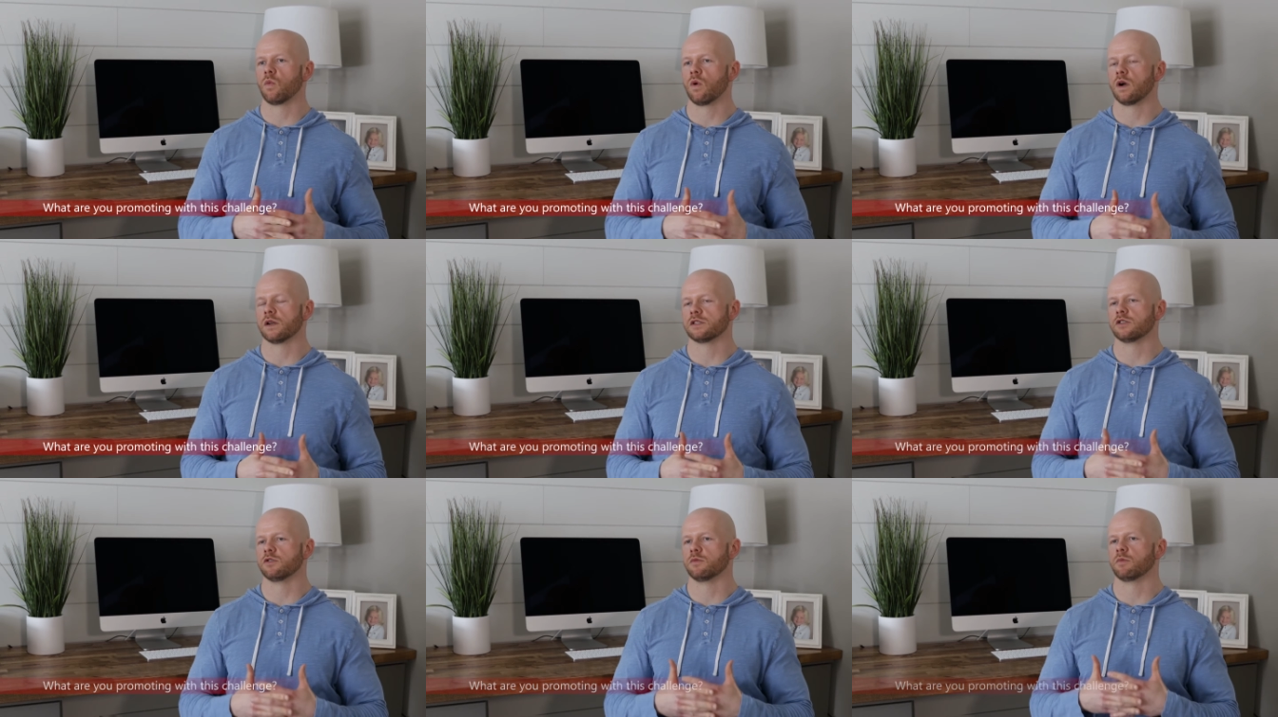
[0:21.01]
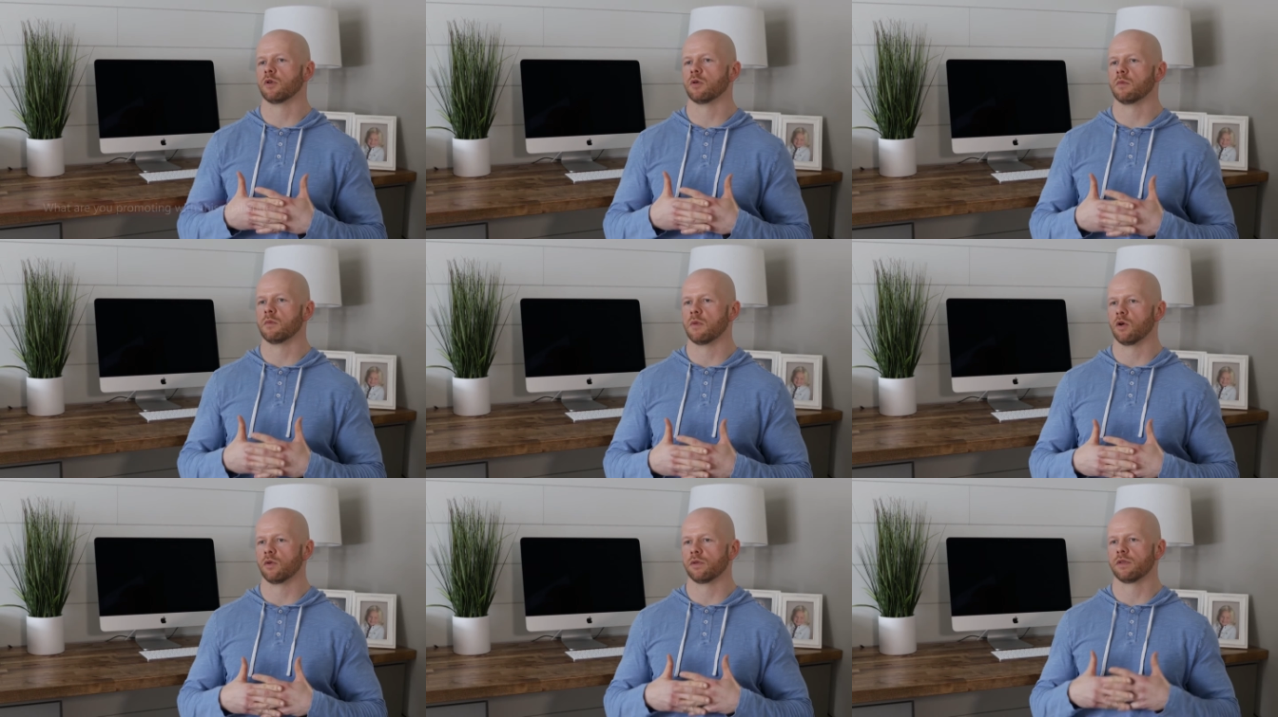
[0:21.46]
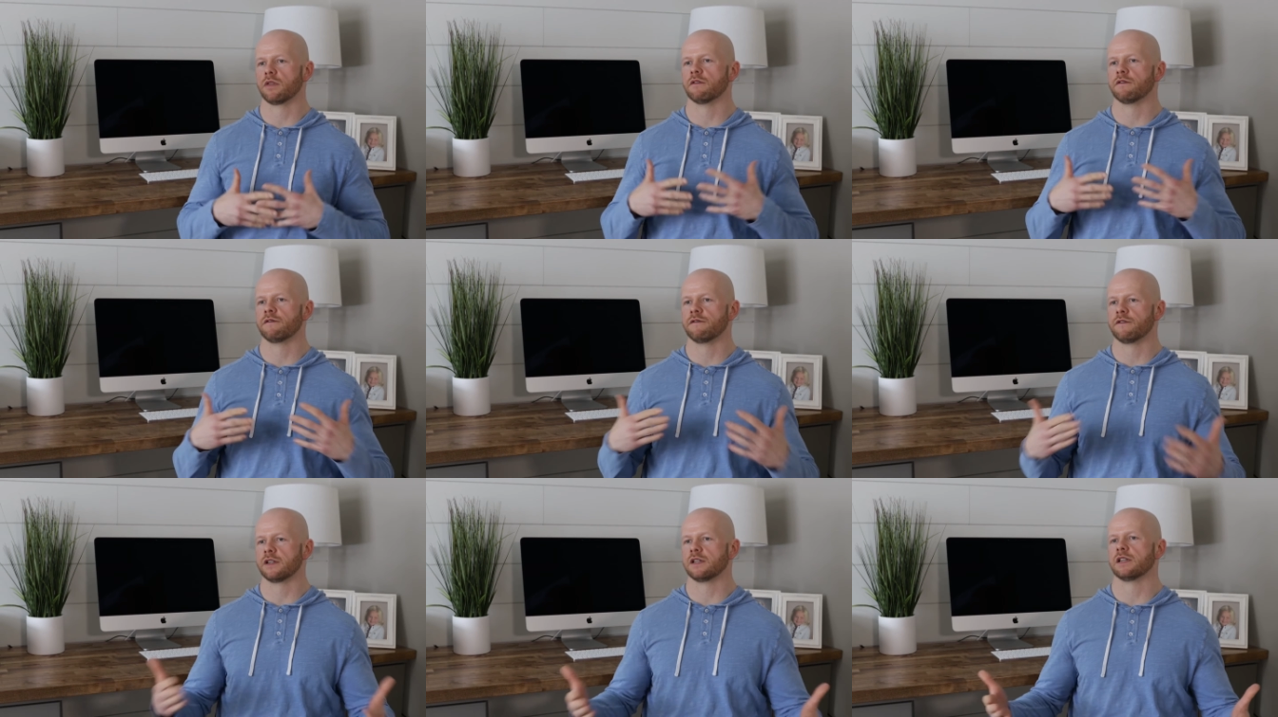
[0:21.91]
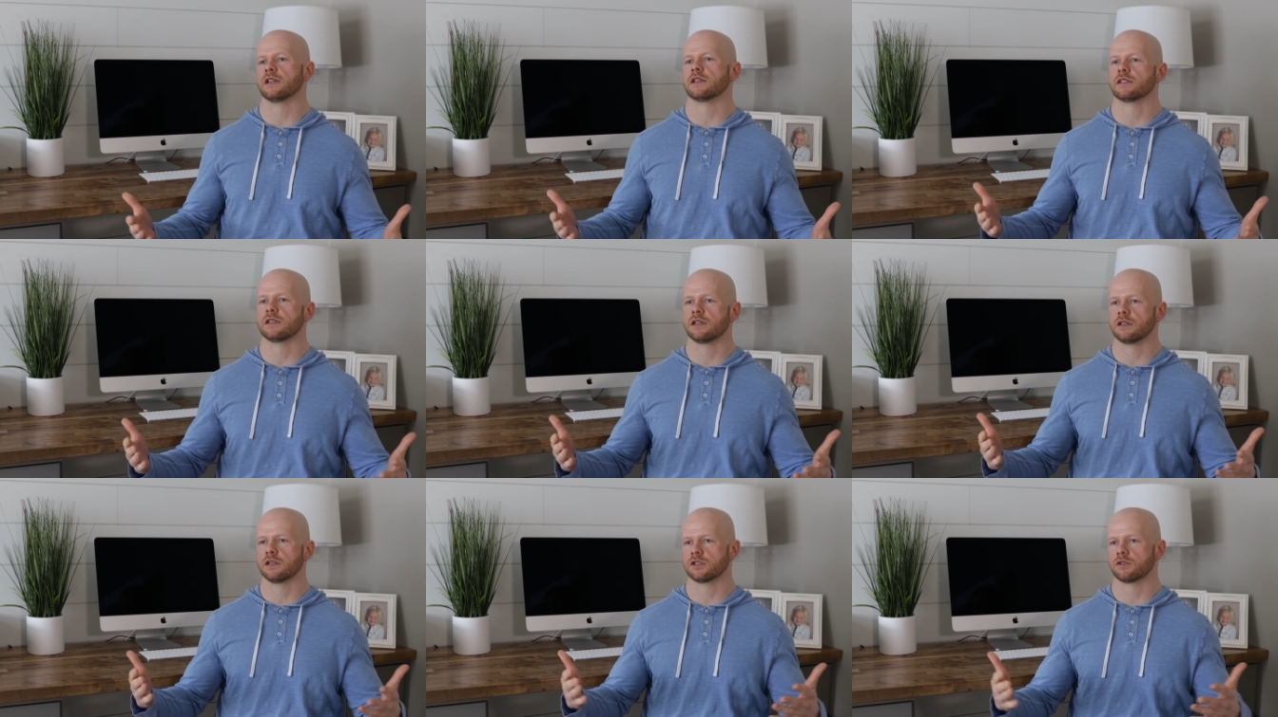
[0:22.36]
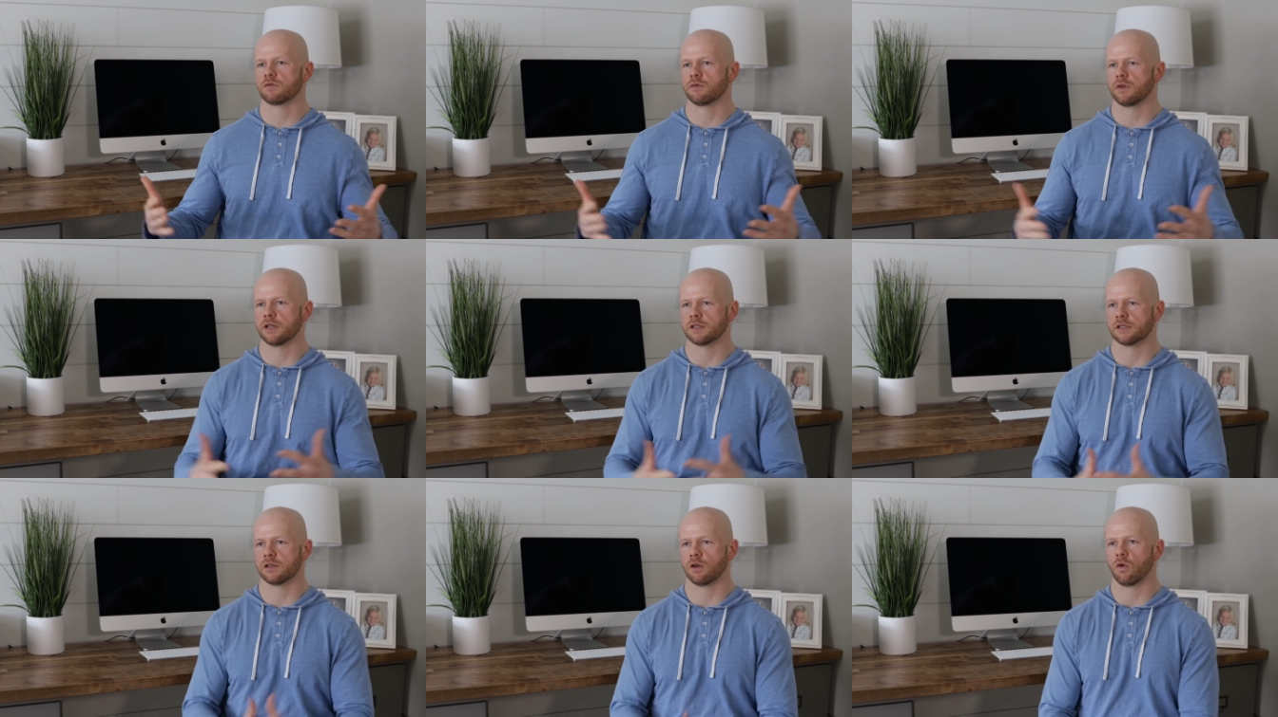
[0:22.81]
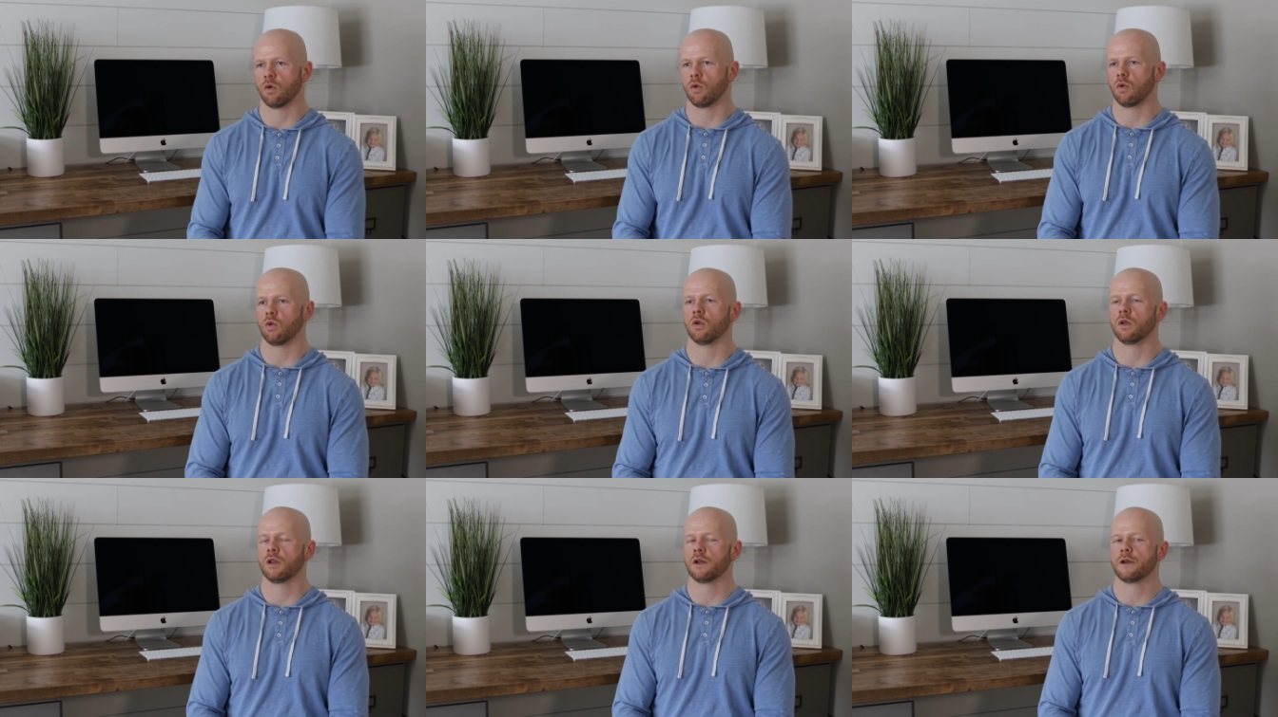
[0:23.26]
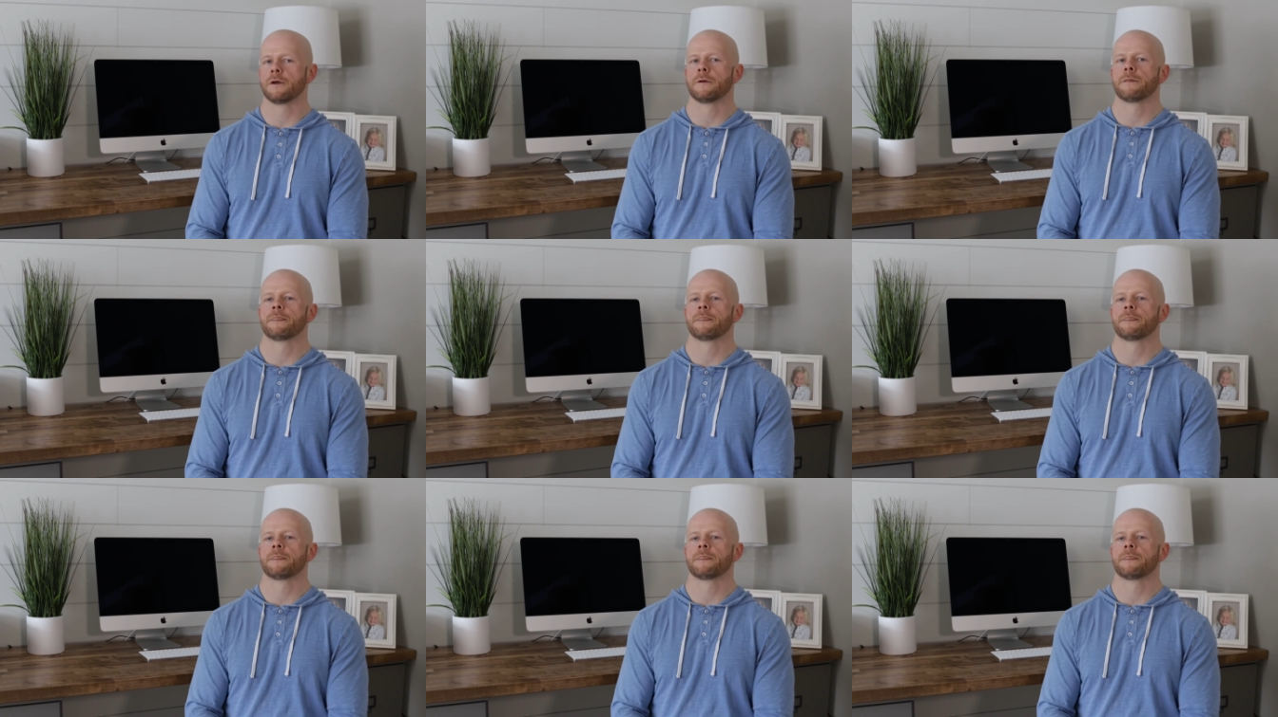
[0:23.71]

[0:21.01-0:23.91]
want to promote the fitness industry as a whole